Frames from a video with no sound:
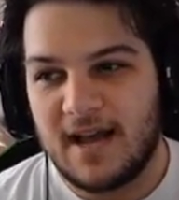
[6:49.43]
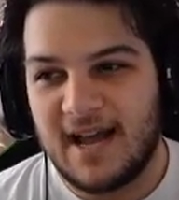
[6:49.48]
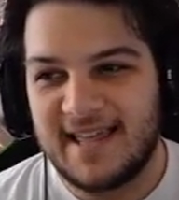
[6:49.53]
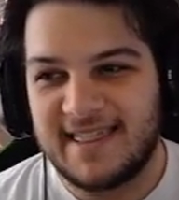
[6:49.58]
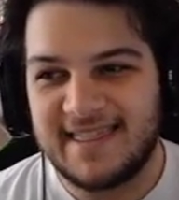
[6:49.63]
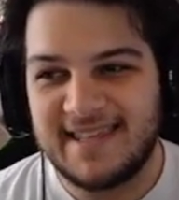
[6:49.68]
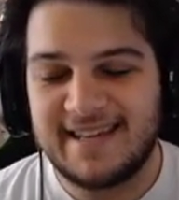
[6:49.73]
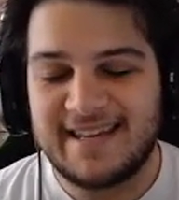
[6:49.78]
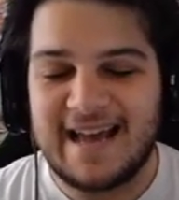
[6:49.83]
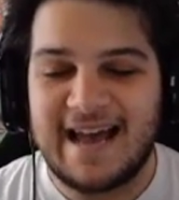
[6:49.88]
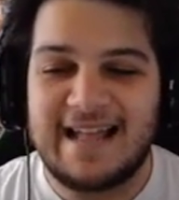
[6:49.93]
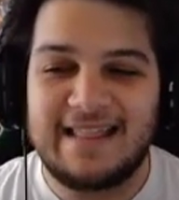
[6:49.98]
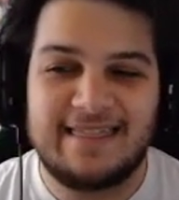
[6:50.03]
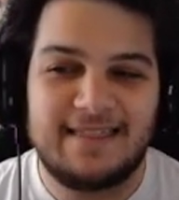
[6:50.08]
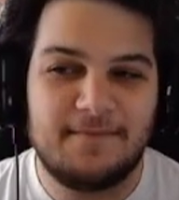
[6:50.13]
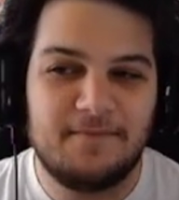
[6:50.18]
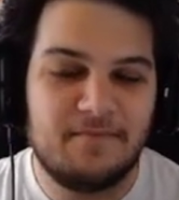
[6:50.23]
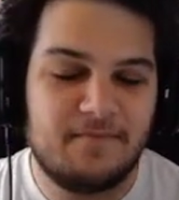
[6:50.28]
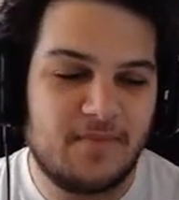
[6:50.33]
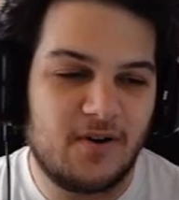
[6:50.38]
I think at
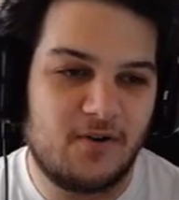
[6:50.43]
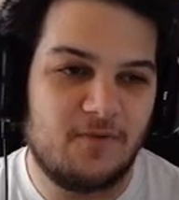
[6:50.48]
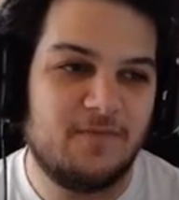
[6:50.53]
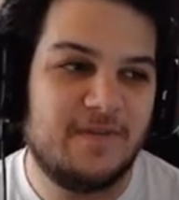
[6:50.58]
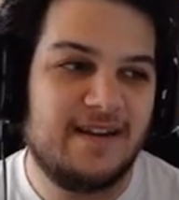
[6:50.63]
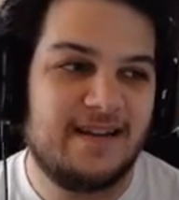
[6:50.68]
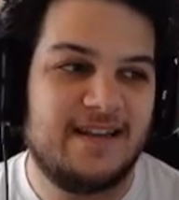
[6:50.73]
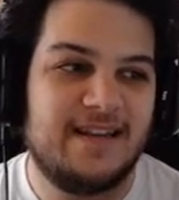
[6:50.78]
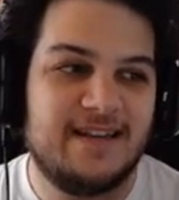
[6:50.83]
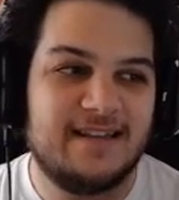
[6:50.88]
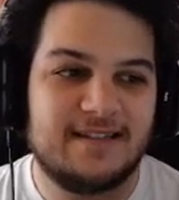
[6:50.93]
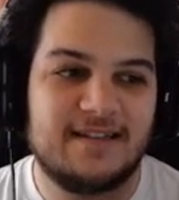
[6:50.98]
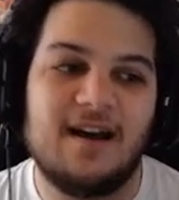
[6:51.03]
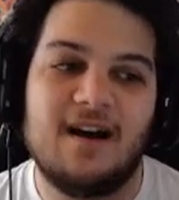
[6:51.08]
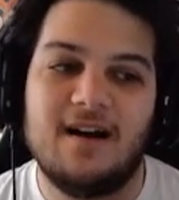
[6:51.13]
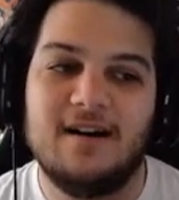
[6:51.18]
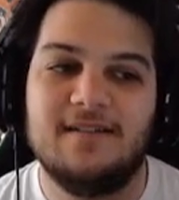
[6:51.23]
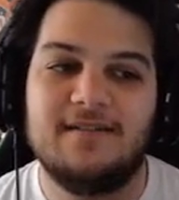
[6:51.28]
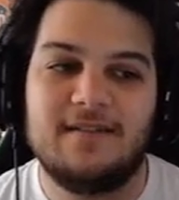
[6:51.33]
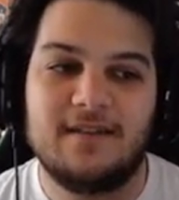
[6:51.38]
the moment he is
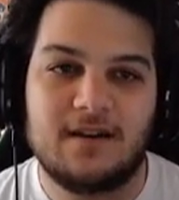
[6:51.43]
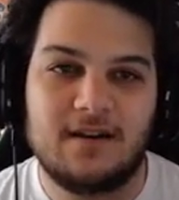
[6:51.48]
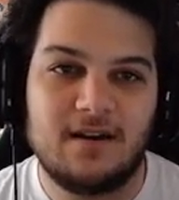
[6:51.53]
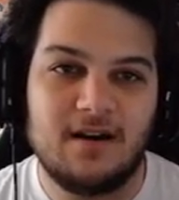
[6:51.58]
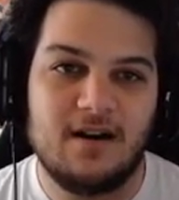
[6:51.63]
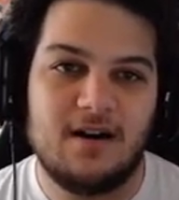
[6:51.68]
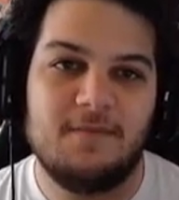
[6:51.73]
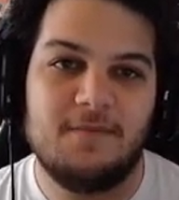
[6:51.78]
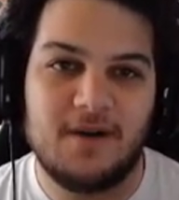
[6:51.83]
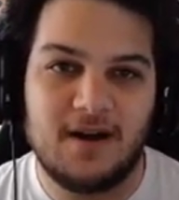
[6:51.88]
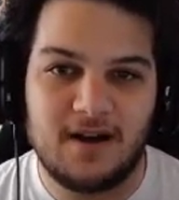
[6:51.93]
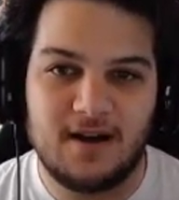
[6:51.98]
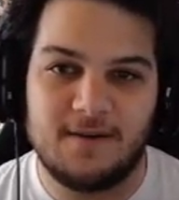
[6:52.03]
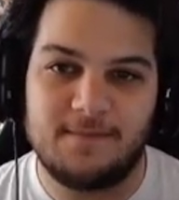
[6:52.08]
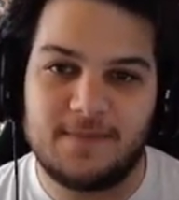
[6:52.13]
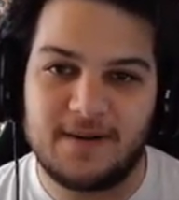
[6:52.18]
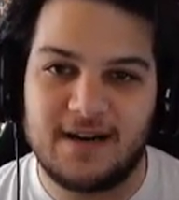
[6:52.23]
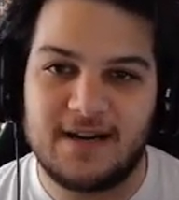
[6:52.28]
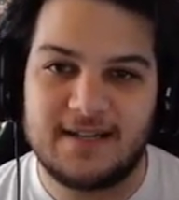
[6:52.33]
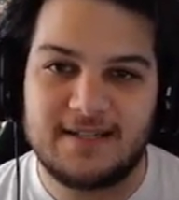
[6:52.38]
on the come
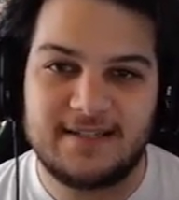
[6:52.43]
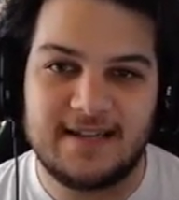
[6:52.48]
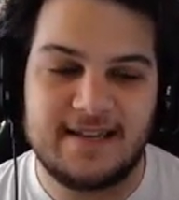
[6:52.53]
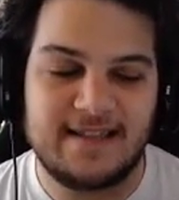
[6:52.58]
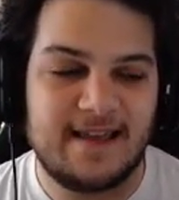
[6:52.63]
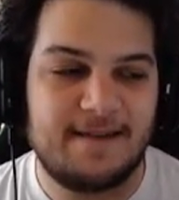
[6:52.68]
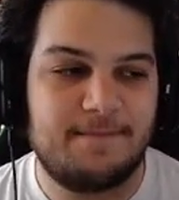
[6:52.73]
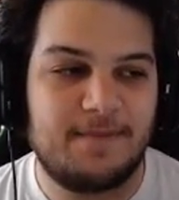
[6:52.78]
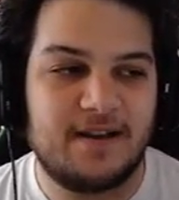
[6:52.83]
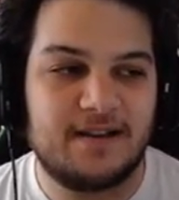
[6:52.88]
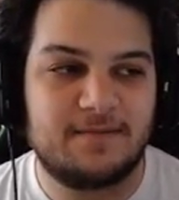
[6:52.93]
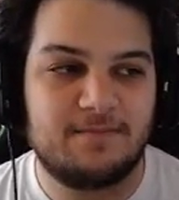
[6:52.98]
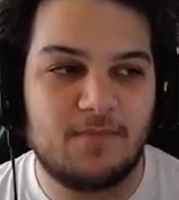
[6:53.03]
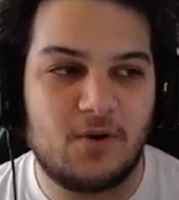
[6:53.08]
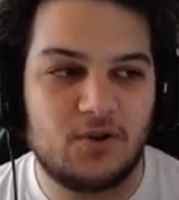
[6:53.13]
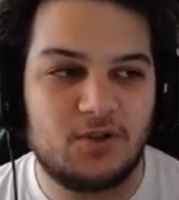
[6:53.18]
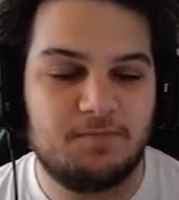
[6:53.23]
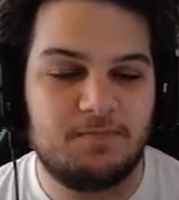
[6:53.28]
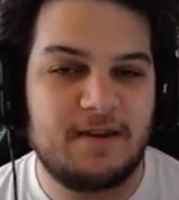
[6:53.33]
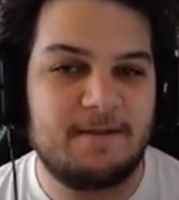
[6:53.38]
up, and I say that because
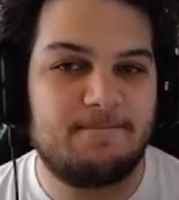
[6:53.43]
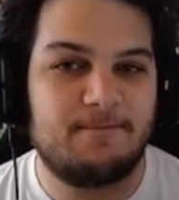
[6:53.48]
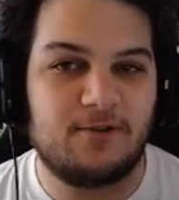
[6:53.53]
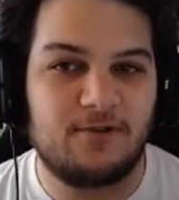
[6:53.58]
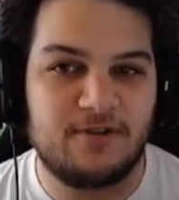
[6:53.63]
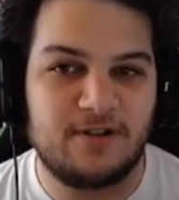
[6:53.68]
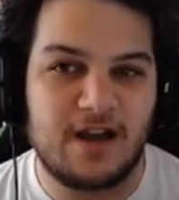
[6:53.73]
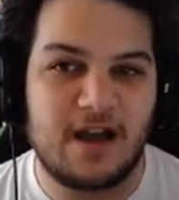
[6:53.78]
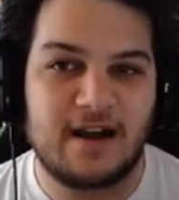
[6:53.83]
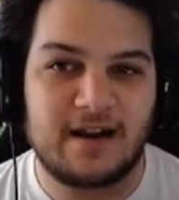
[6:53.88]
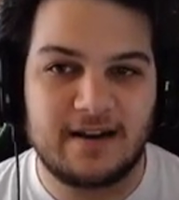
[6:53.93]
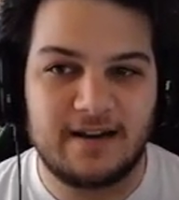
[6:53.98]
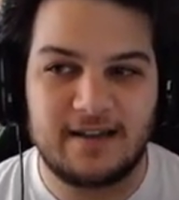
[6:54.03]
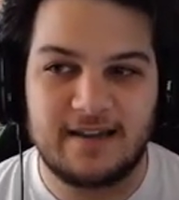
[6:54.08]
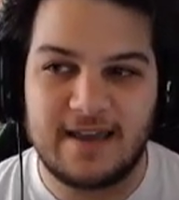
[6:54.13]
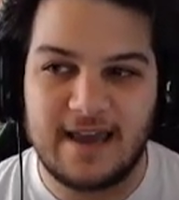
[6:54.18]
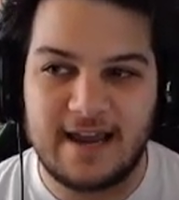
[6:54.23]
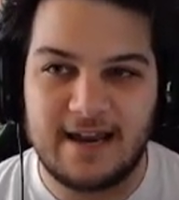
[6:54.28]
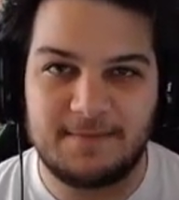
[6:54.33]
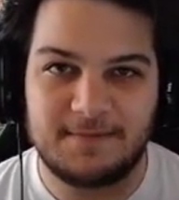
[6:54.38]
most people are not going
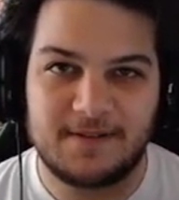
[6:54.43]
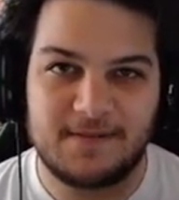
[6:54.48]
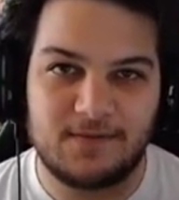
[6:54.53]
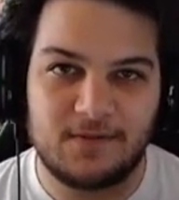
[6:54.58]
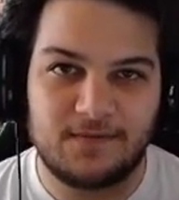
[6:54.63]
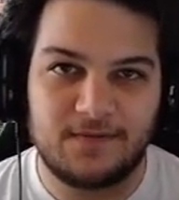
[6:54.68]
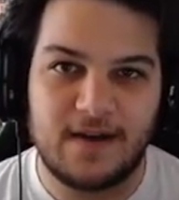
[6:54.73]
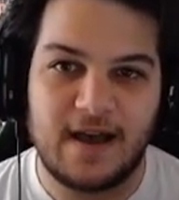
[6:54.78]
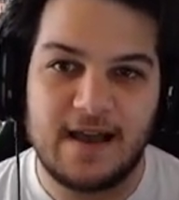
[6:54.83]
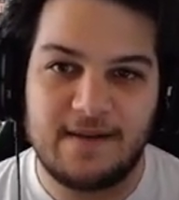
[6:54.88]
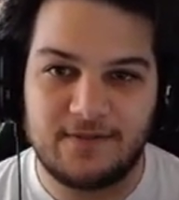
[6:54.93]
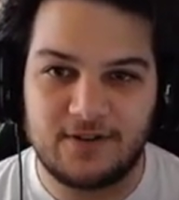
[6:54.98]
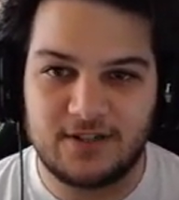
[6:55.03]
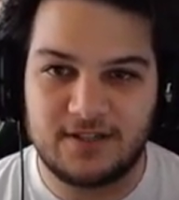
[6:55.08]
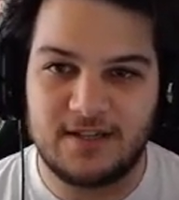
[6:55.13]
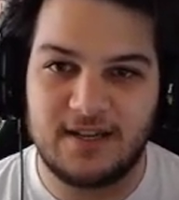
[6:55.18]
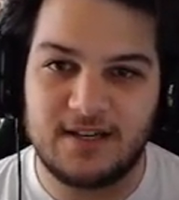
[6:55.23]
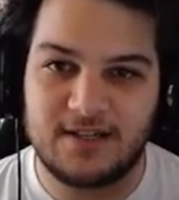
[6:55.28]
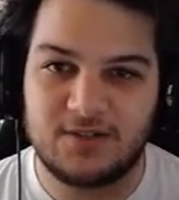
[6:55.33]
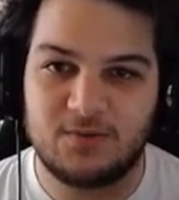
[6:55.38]
to get him to level 5 or
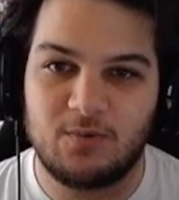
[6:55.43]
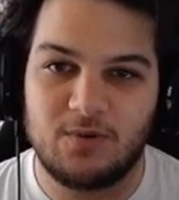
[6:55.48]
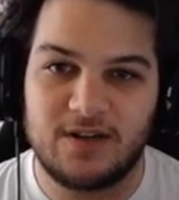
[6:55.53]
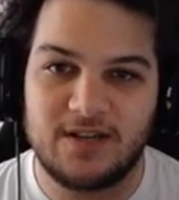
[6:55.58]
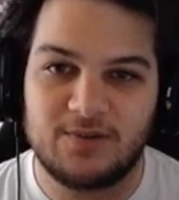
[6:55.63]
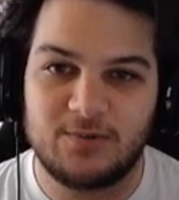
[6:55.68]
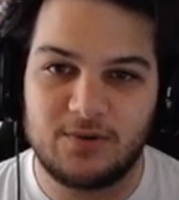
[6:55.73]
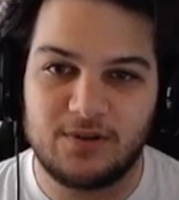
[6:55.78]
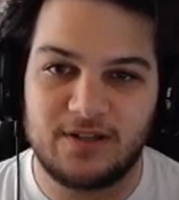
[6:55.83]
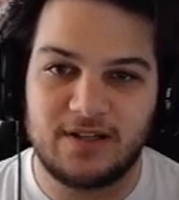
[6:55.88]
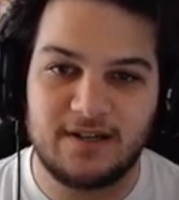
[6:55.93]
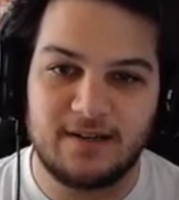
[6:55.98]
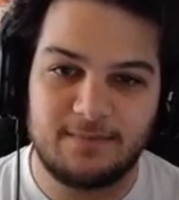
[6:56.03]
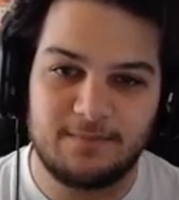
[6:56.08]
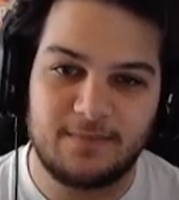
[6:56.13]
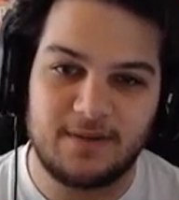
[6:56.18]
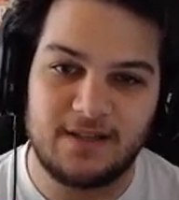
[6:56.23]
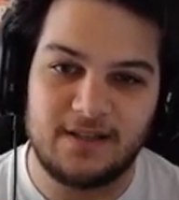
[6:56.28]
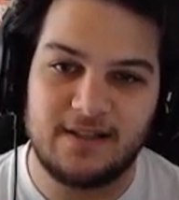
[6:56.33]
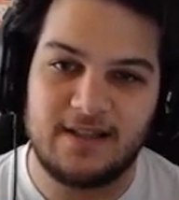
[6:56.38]
6 where he's really going to
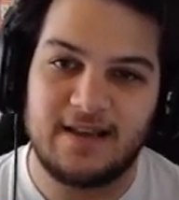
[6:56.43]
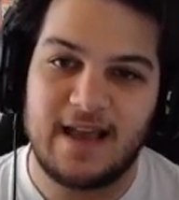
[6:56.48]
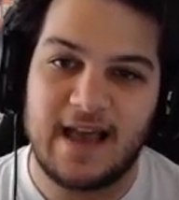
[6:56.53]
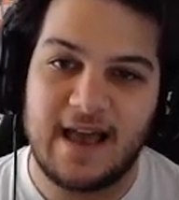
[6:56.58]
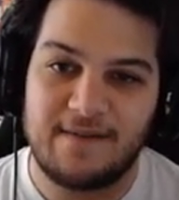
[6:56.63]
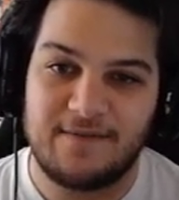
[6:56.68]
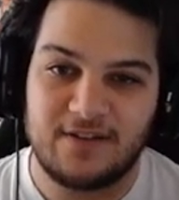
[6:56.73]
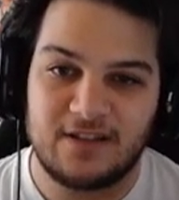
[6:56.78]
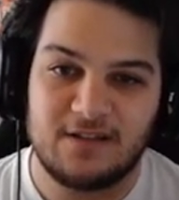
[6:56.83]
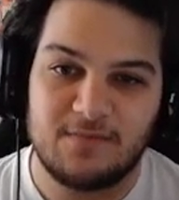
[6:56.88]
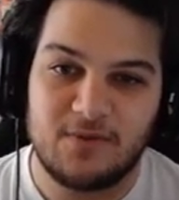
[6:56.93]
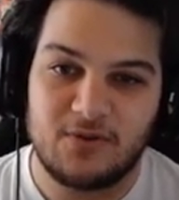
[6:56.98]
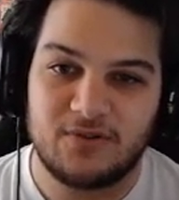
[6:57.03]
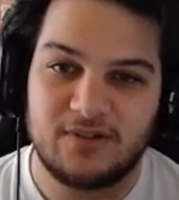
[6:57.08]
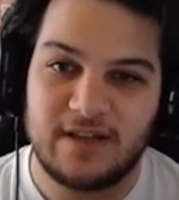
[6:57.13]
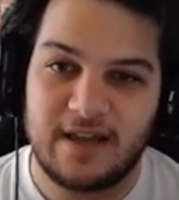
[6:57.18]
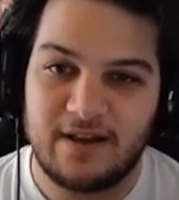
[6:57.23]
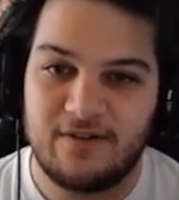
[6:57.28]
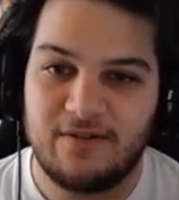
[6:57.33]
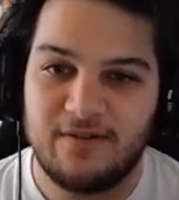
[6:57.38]
be like having the
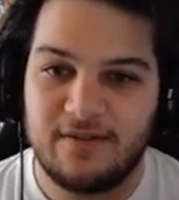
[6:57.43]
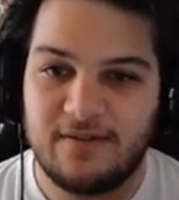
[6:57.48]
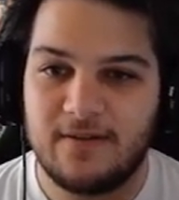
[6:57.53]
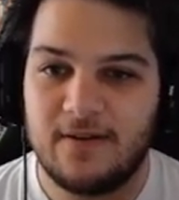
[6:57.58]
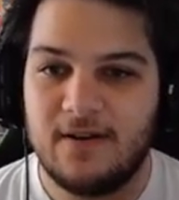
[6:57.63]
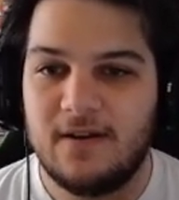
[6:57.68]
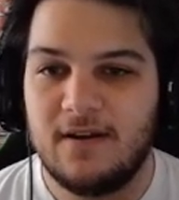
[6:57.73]
most health.